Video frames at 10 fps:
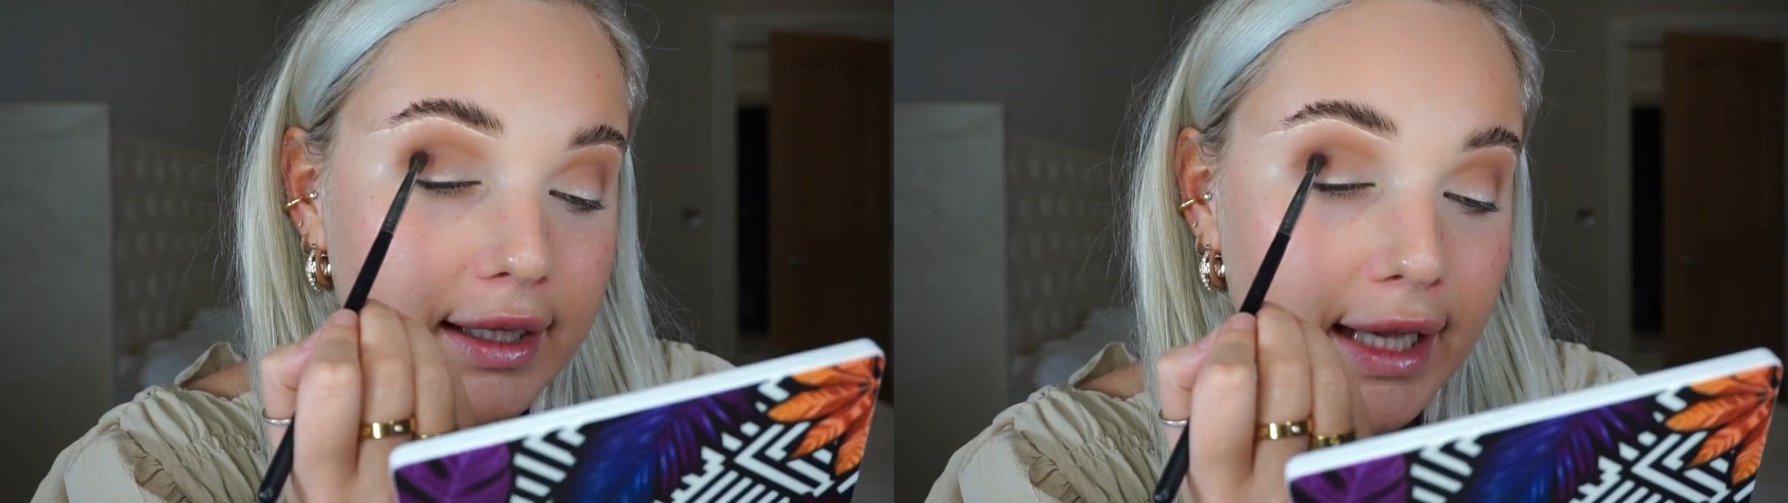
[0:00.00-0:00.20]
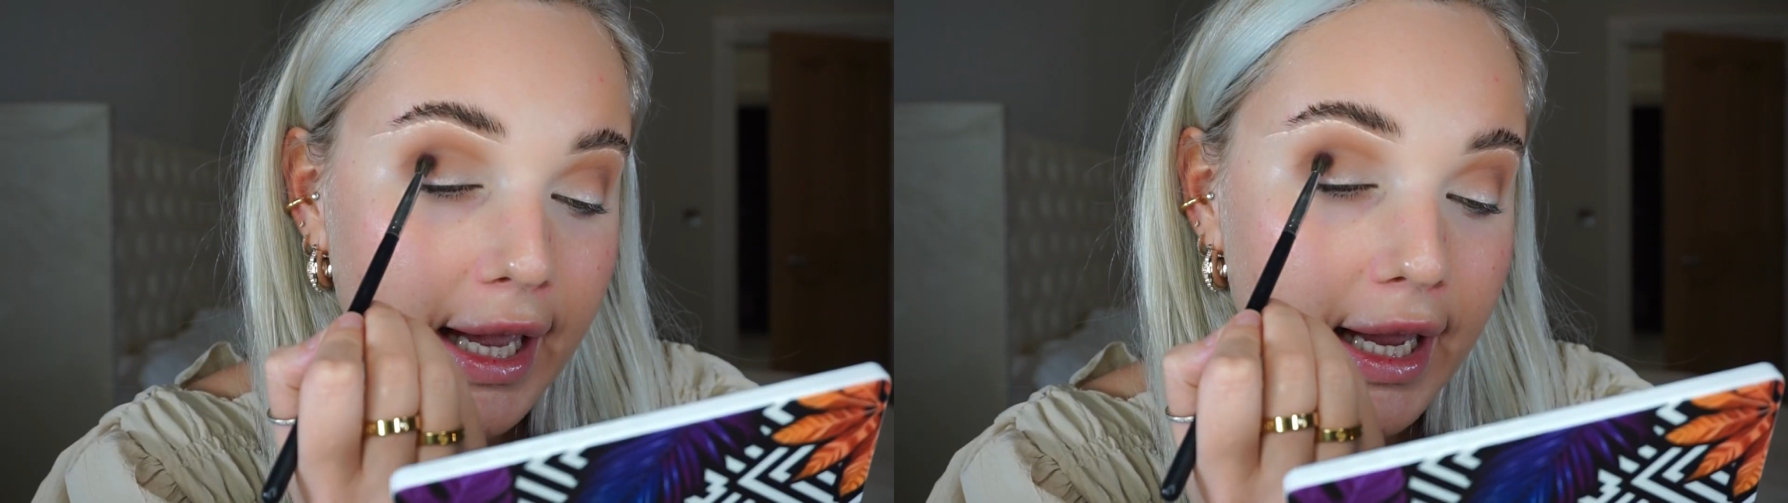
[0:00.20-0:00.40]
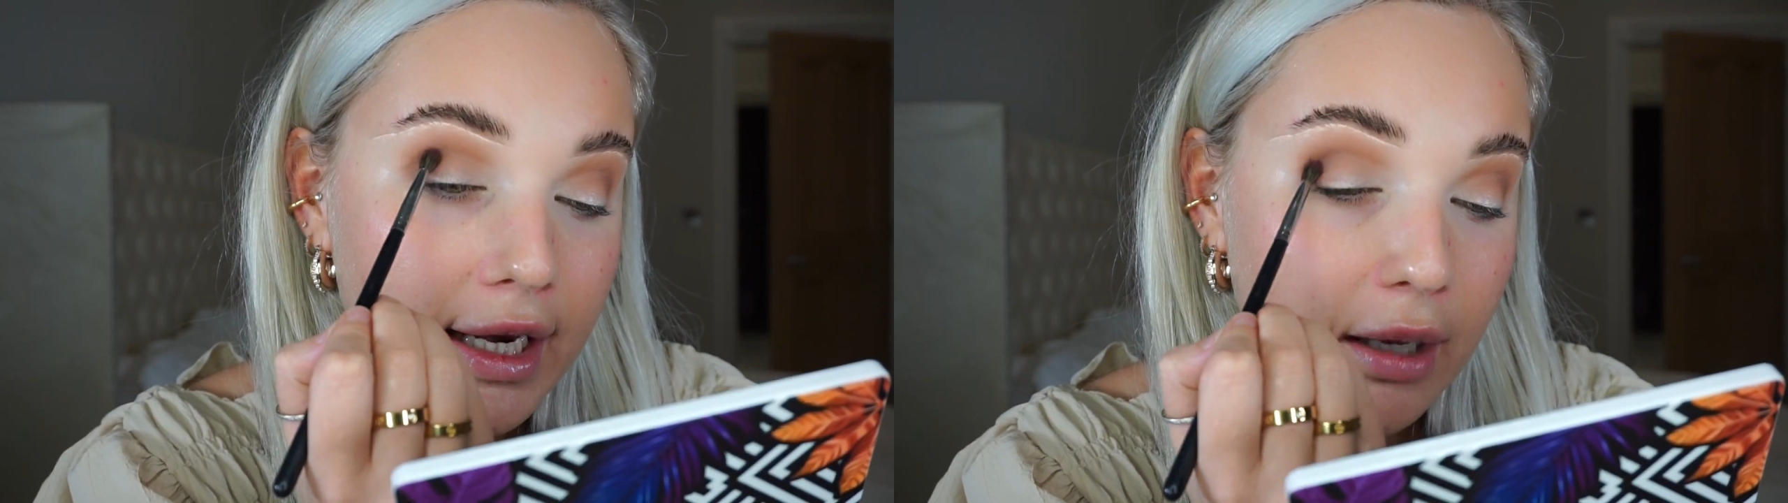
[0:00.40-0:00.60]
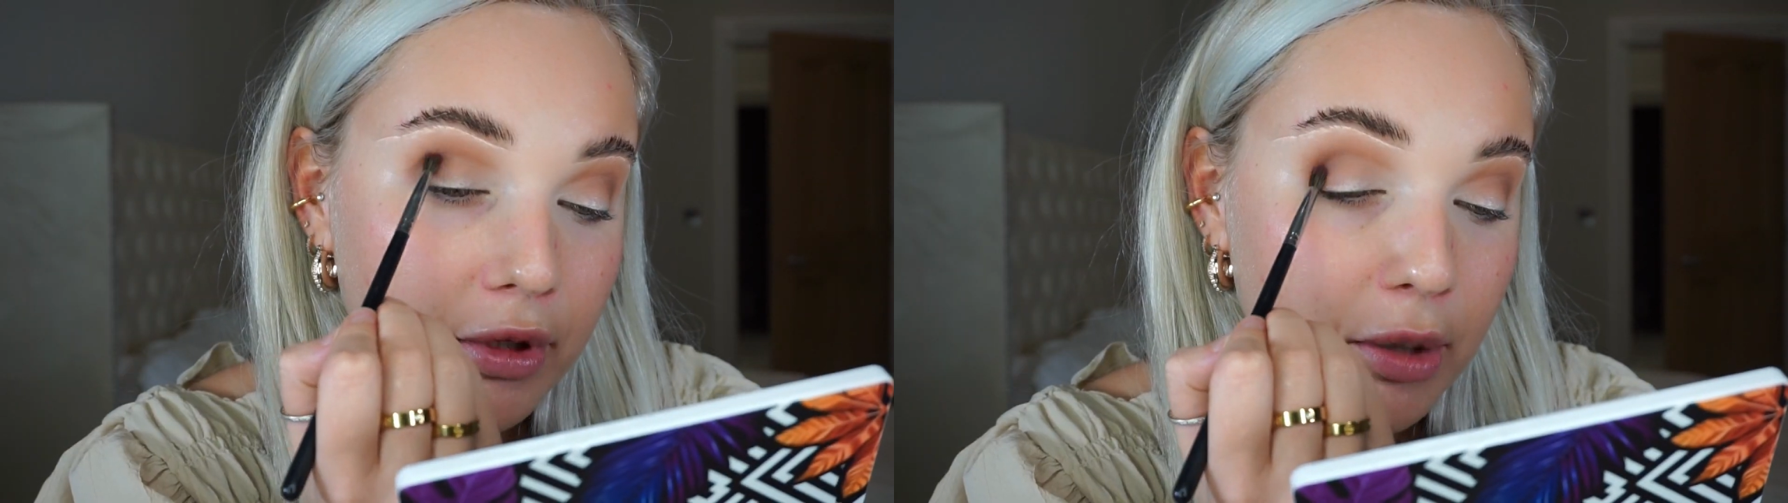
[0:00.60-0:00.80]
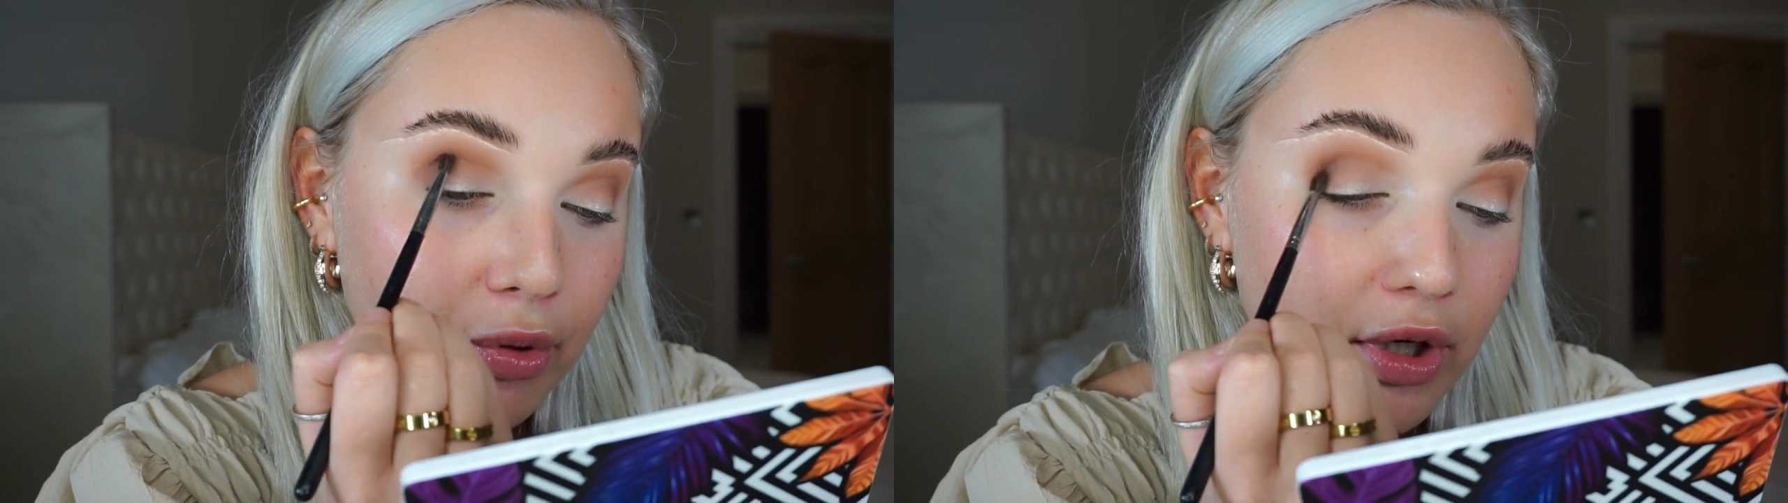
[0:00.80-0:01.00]
Again, I'm
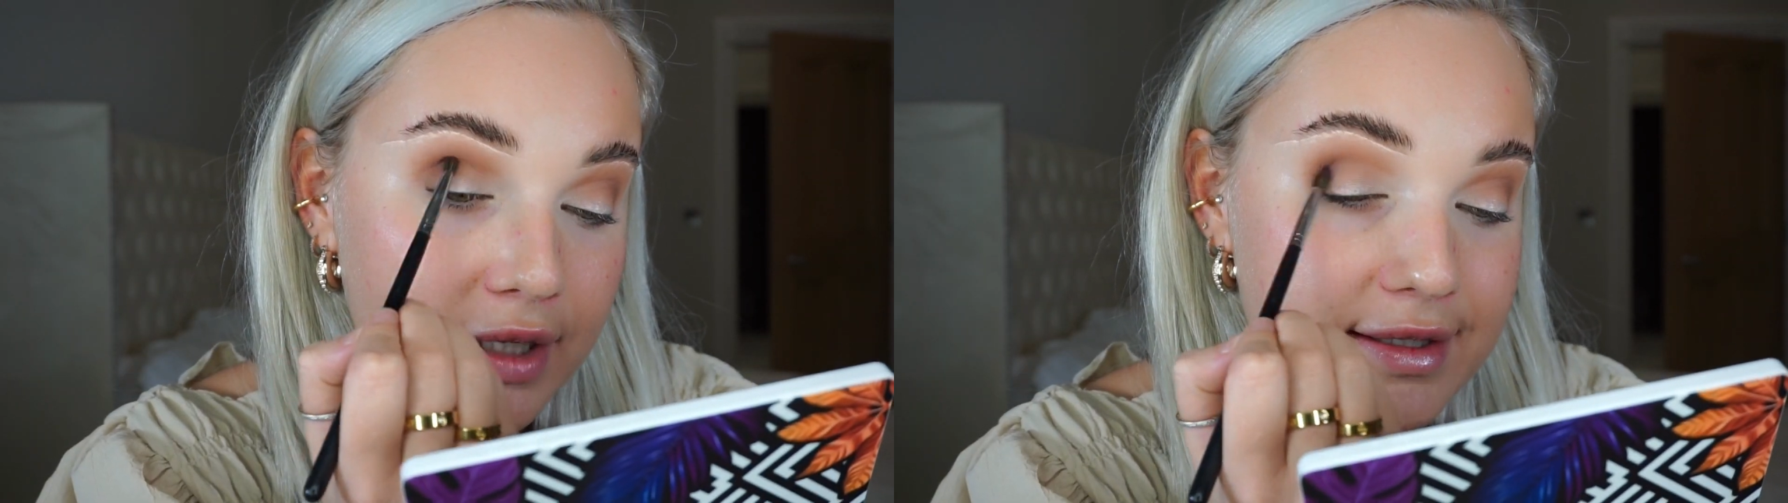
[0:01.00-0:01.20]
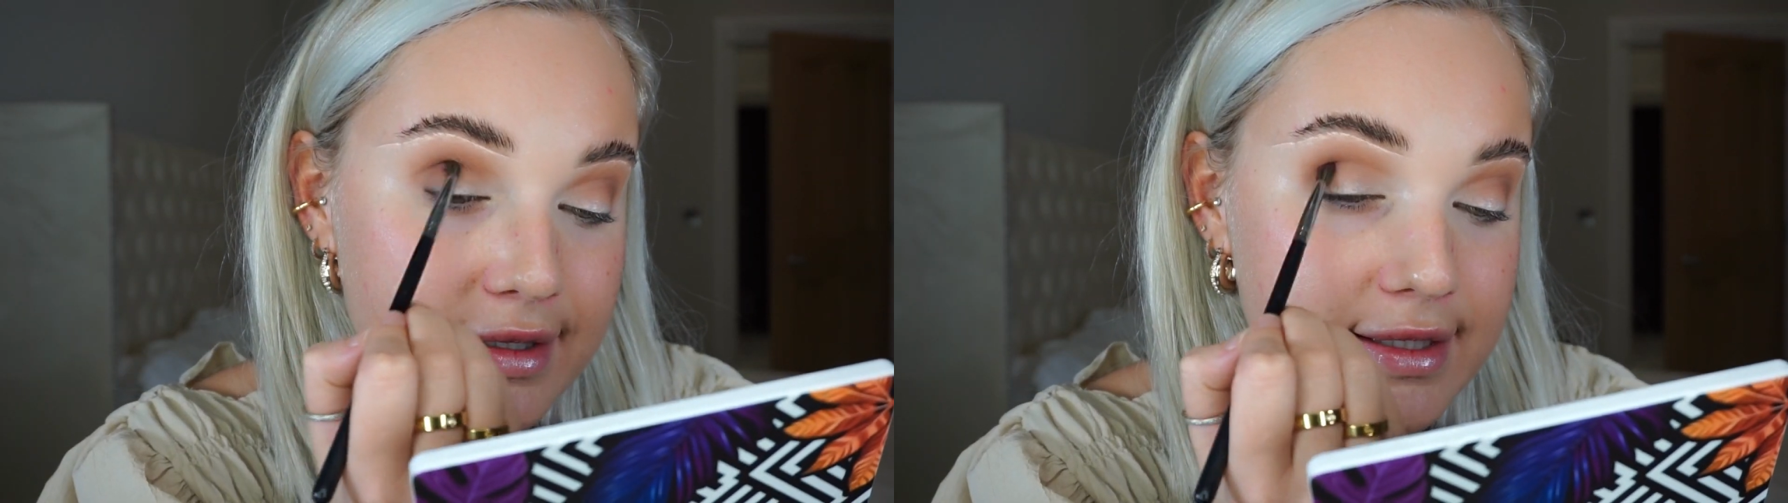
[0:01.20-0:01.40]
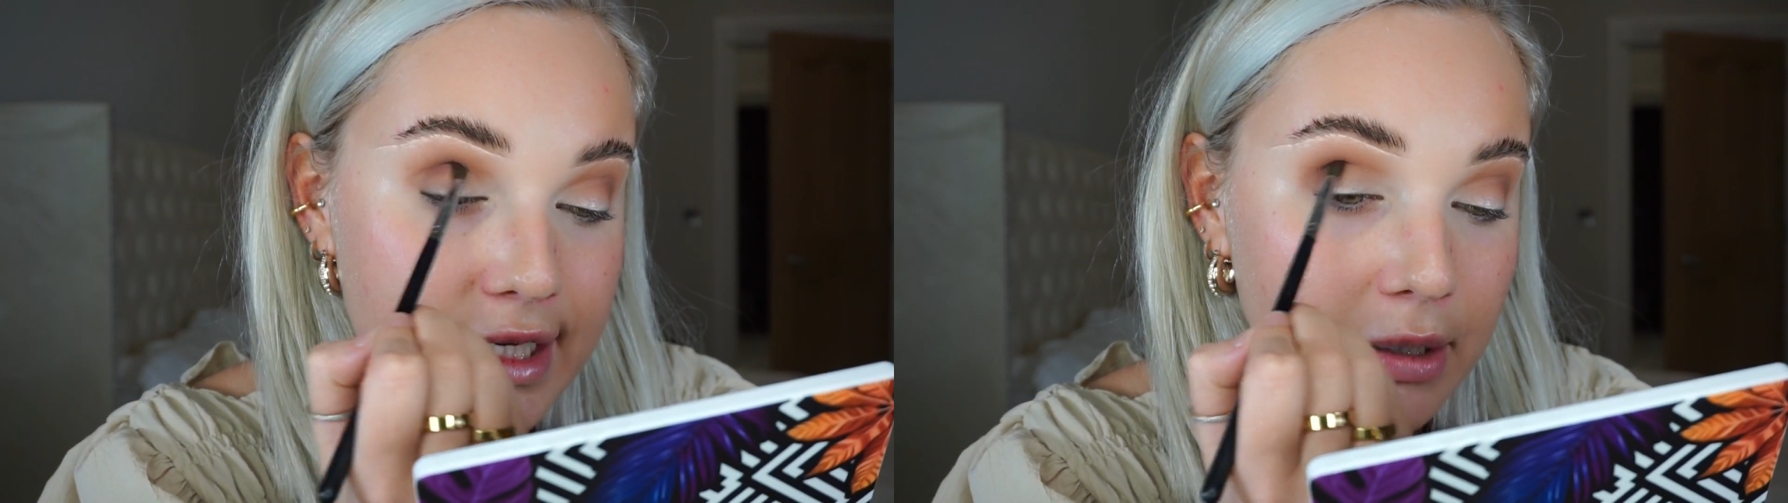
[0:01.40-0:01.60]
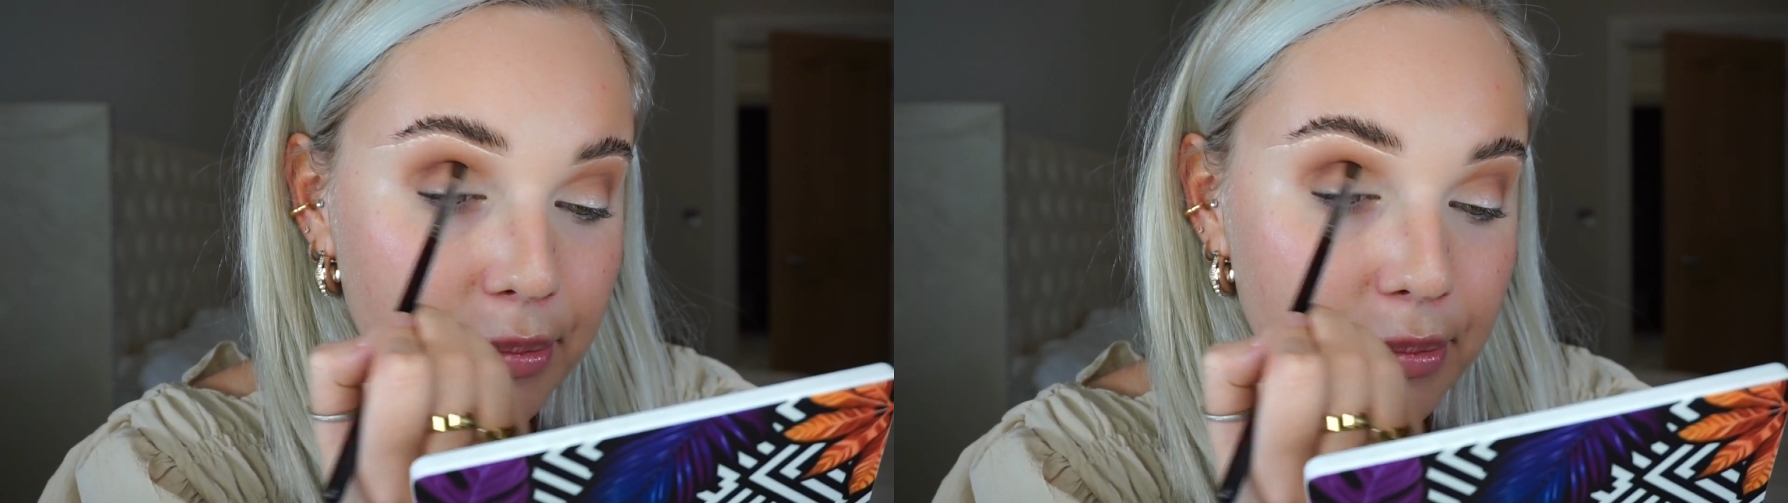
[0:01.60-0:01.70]
going to put it into the same